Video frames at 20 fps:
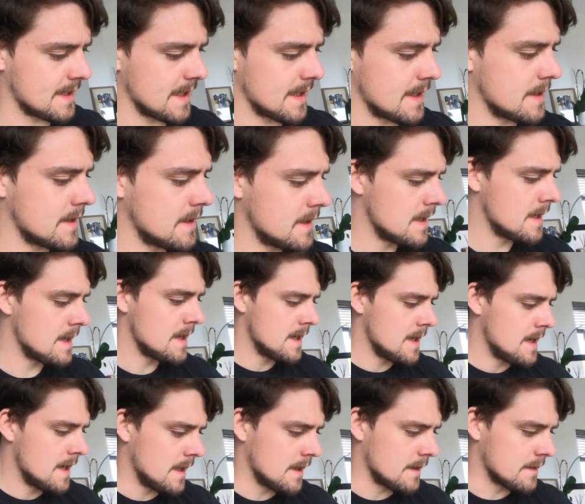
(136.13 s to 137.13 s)
in
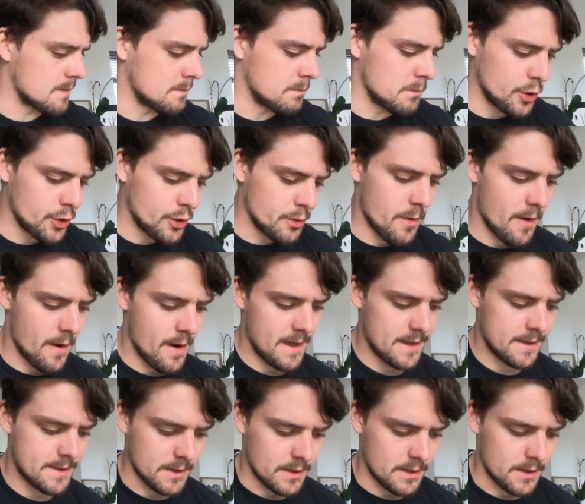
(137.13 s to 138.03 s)
and some blueberries.